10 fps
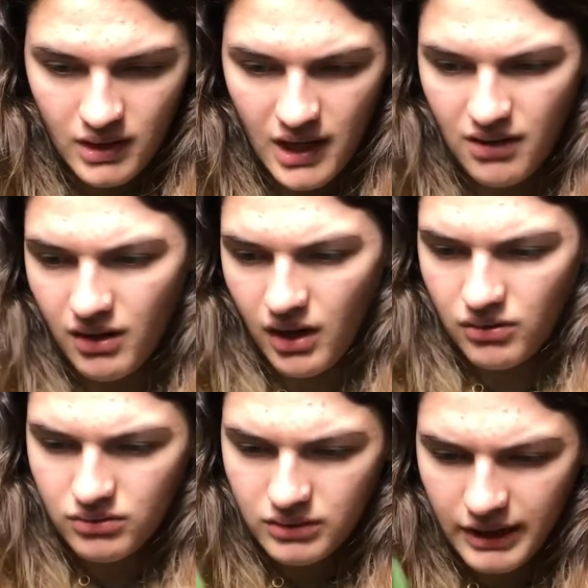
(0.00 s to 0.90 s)
I don't know.
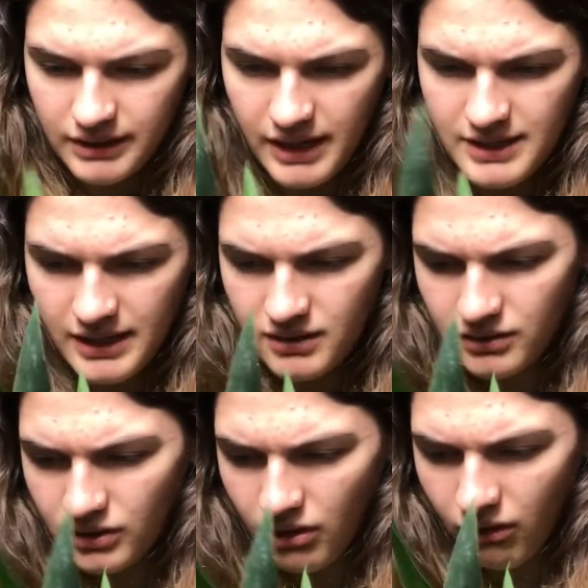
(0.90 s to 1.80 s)
Like, they
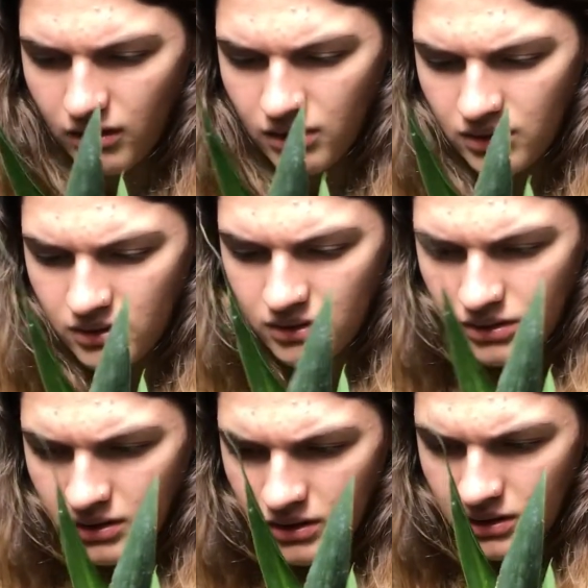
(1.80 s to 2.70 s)
didn't look,
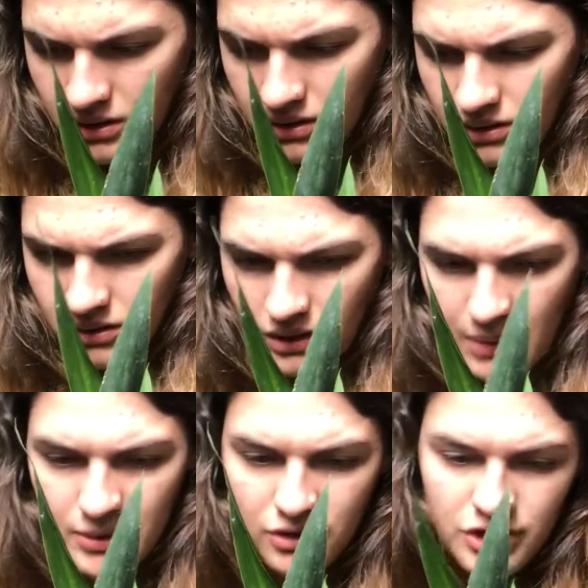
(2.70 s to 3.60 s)
I
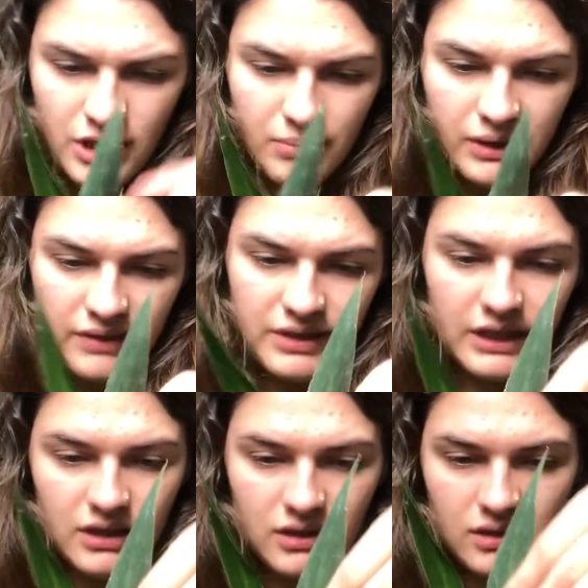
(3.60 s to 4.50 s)
mean, there's some leaves,
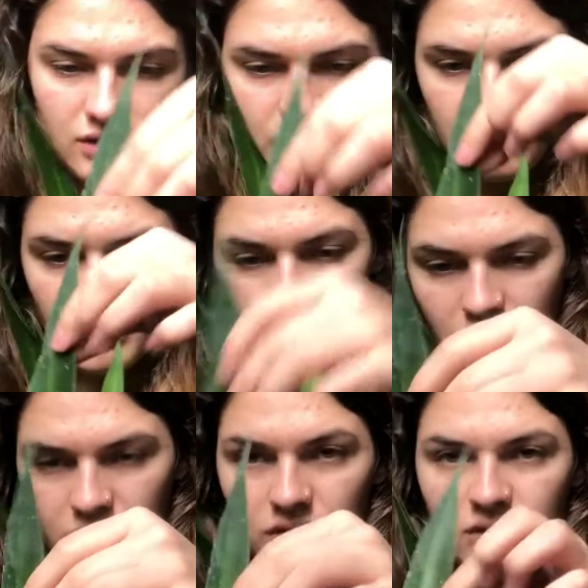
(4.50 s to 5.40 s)
like, there's like a
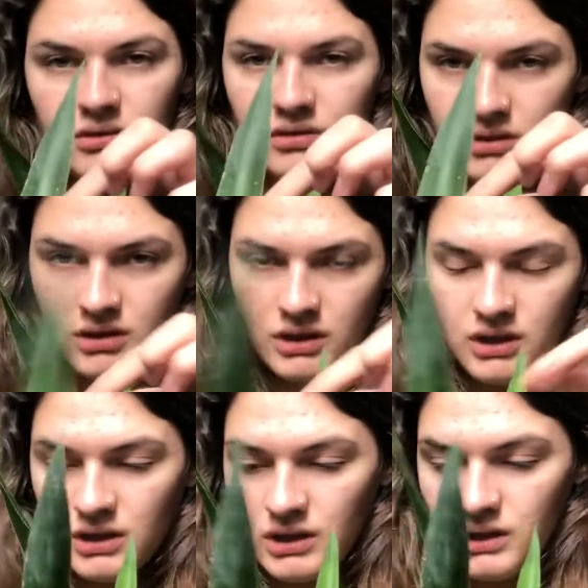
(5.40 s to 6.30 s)
little
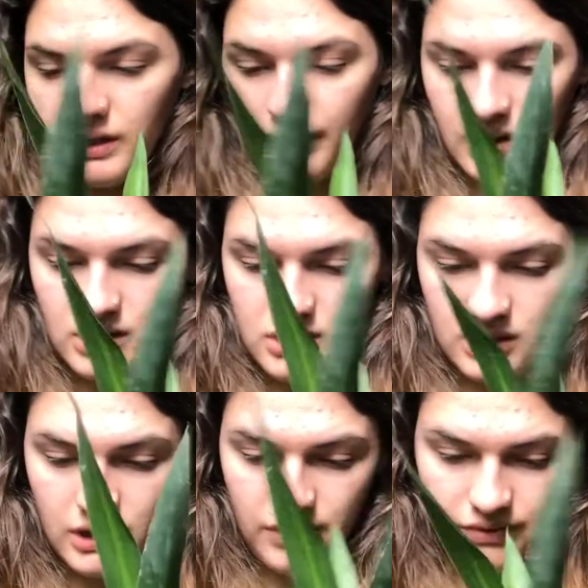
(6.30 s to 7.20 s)
thing in the
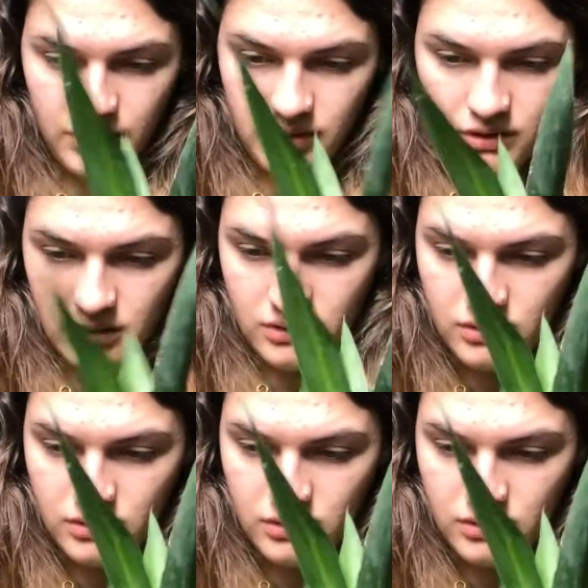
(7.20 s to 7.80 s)
sleeve, and there's a,